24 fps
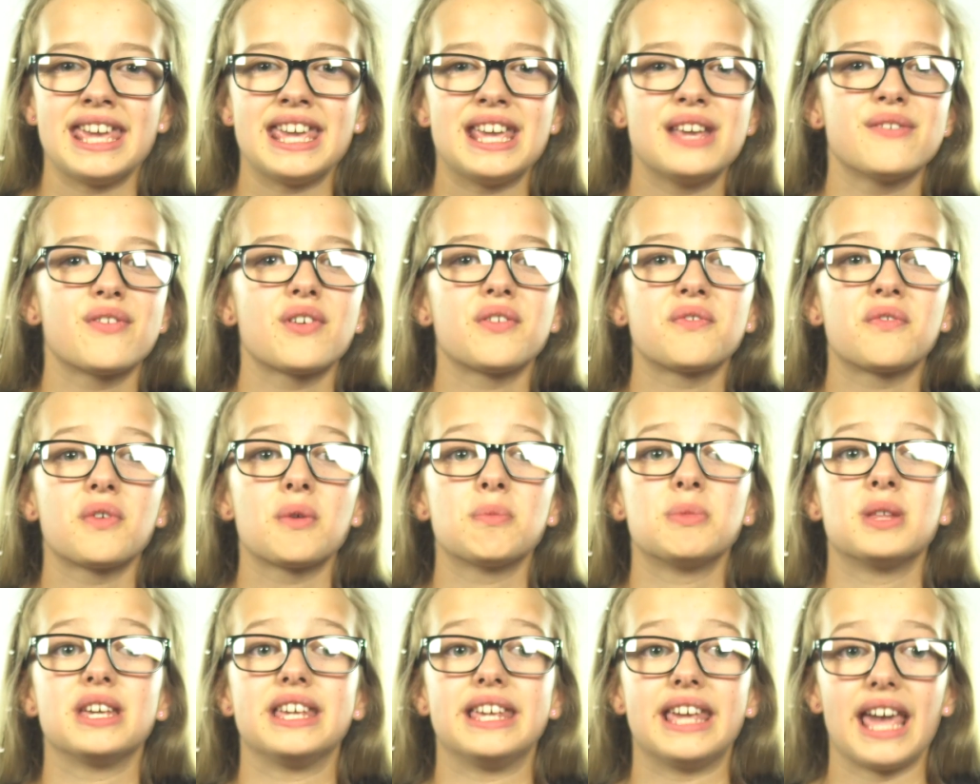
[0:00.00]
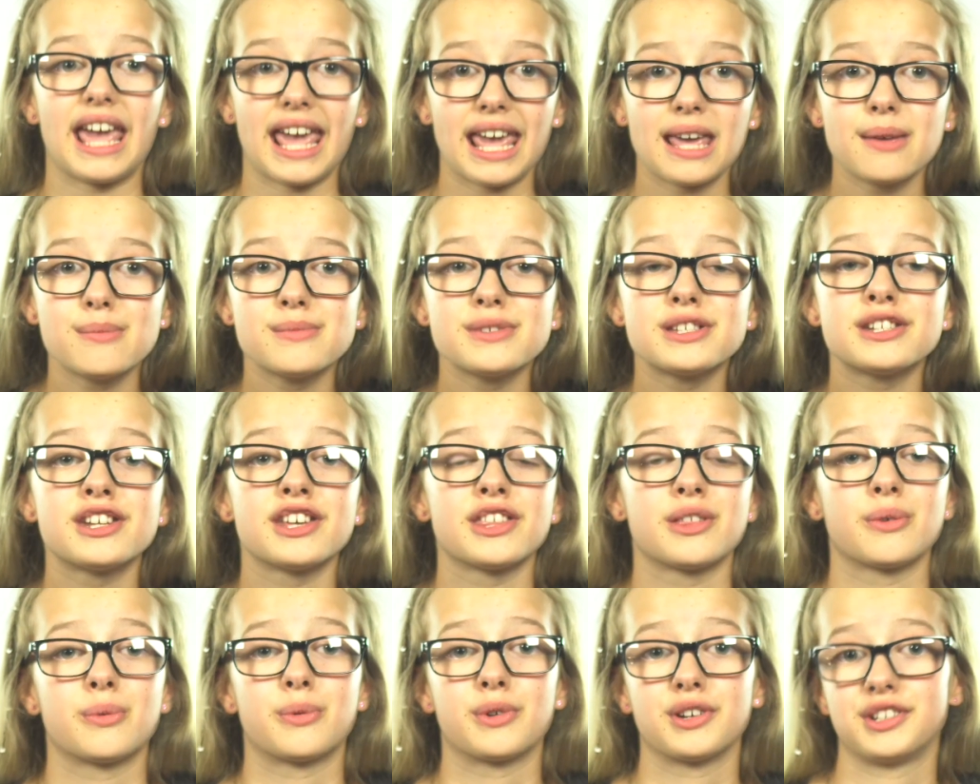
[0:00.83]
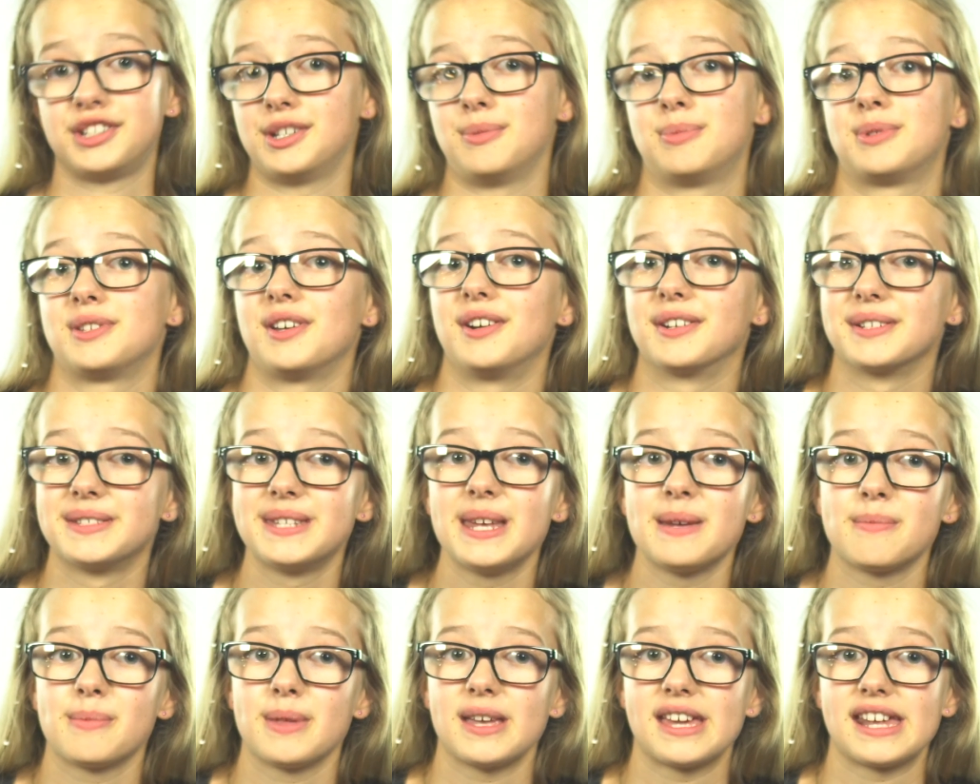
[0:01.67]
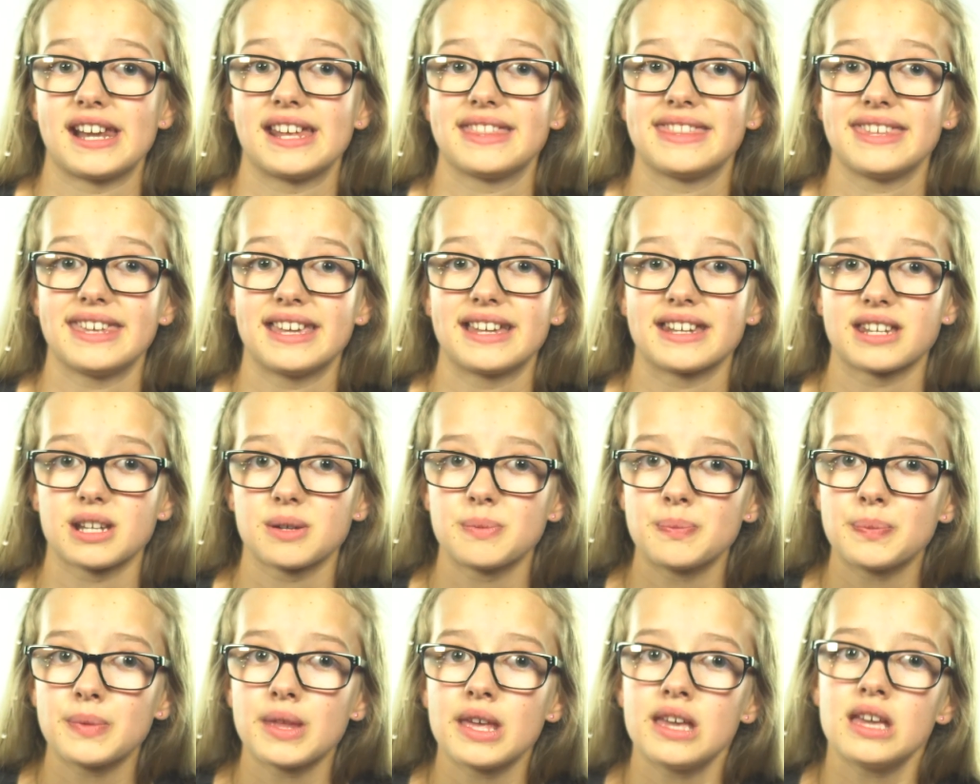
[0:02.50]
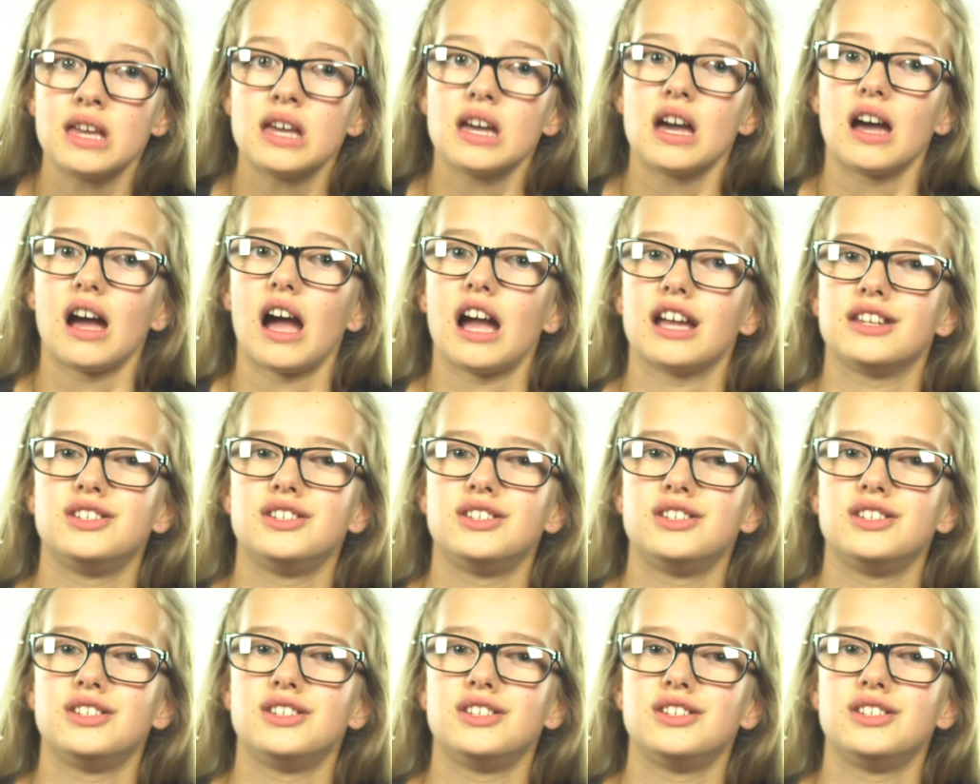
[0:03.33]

even from the games to the worship songs they played at the end.